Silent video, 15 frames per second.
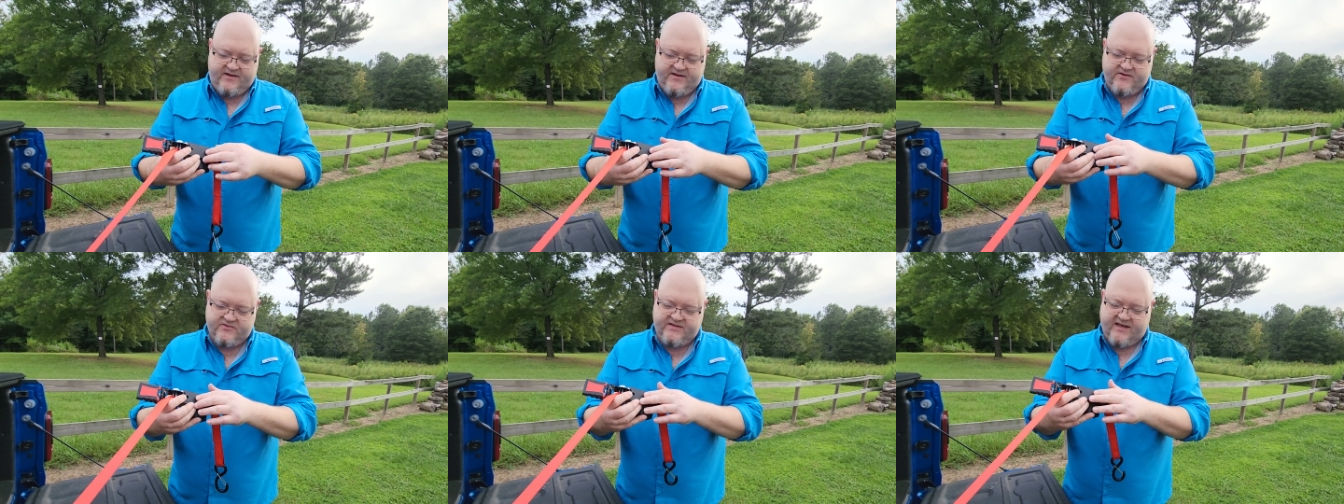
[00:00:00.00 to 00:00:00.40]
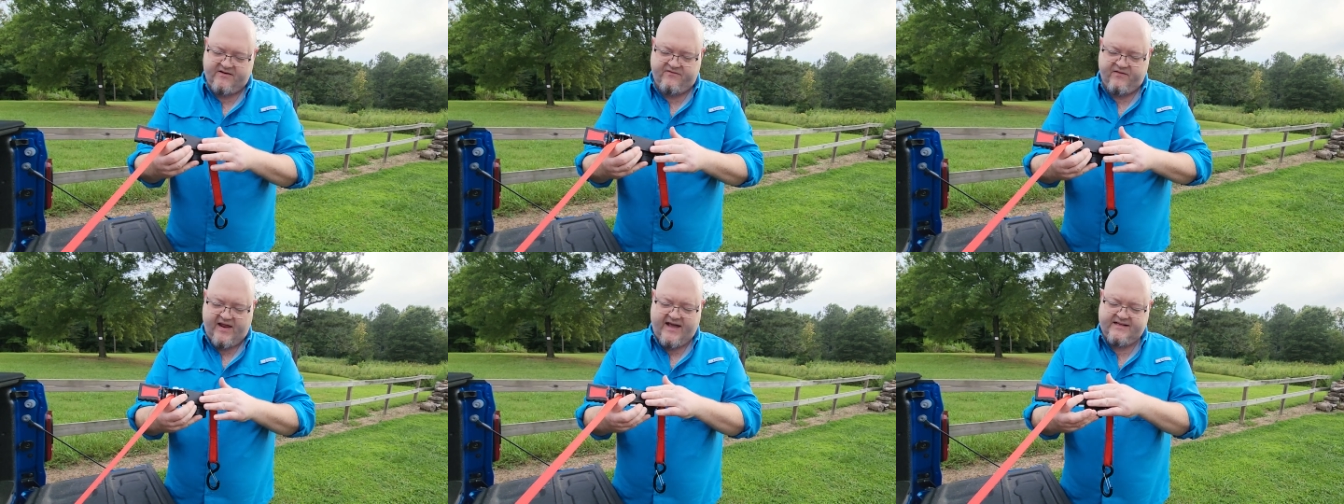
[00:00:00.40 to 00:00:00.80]
You know, it's
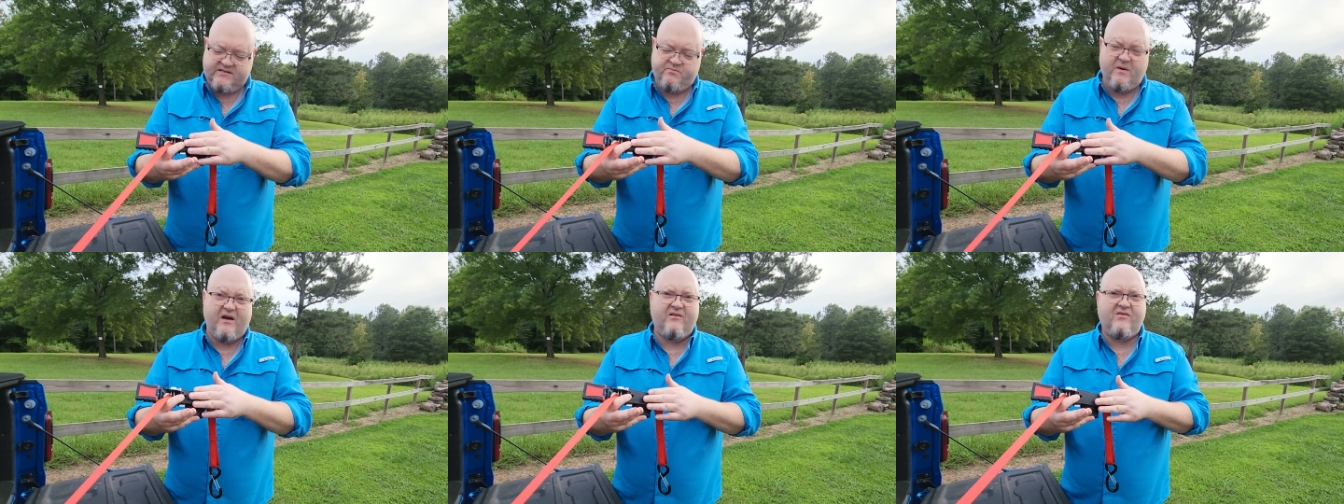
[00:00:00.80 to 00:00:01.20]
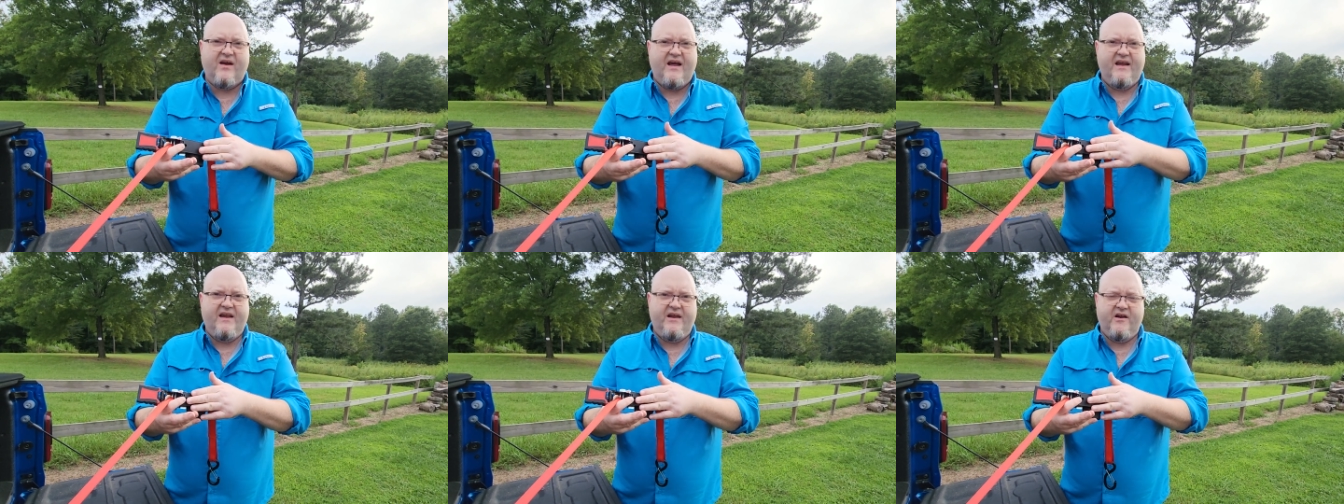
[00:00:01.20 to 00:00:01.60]
got a flat spot
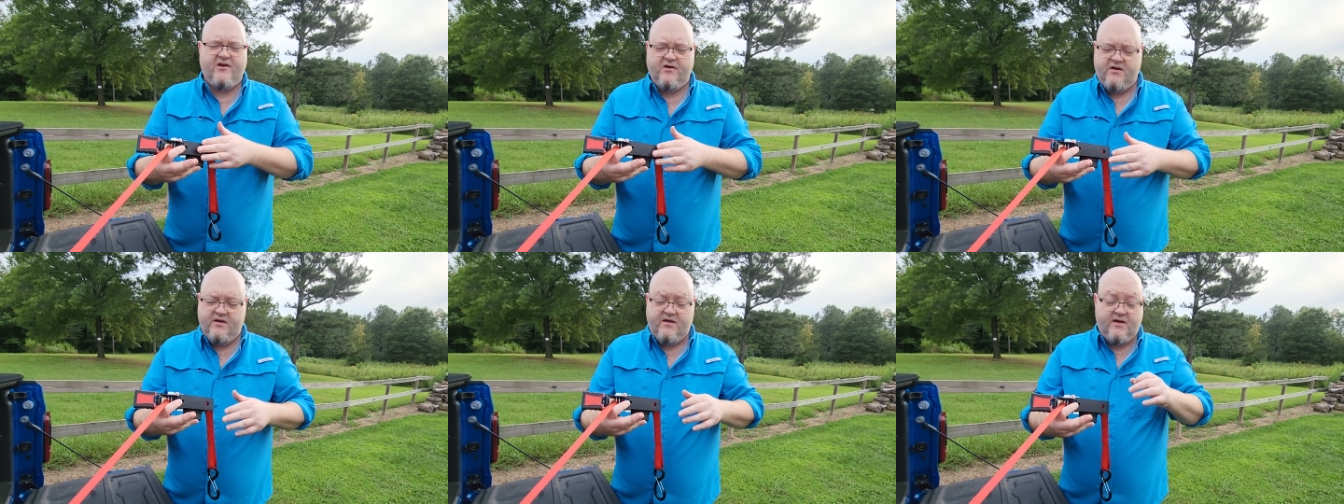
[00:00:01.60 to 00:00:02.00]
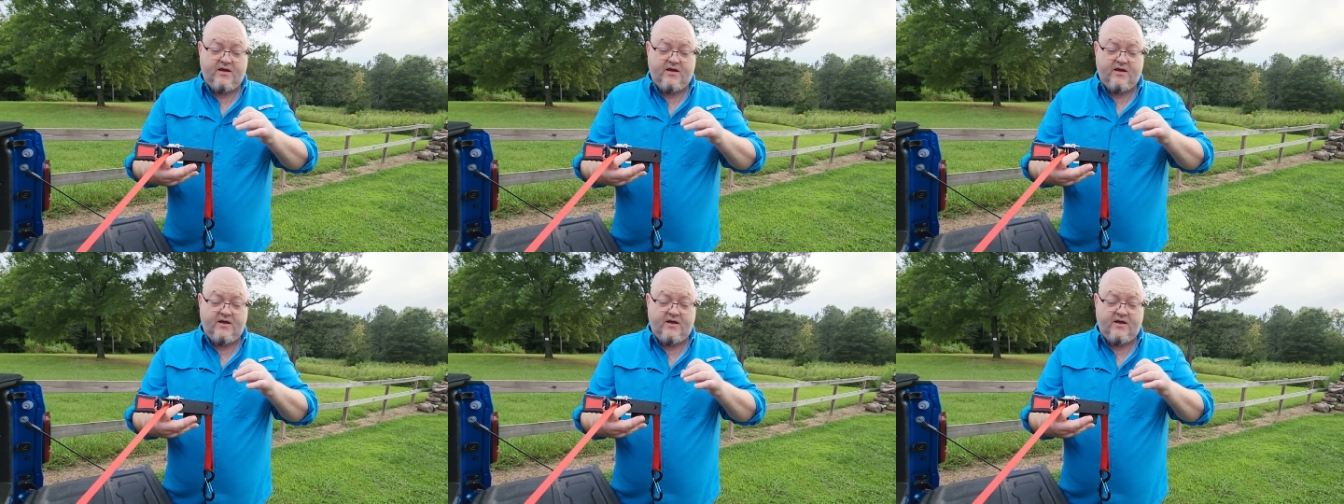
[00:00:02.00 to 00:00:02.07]
right in here.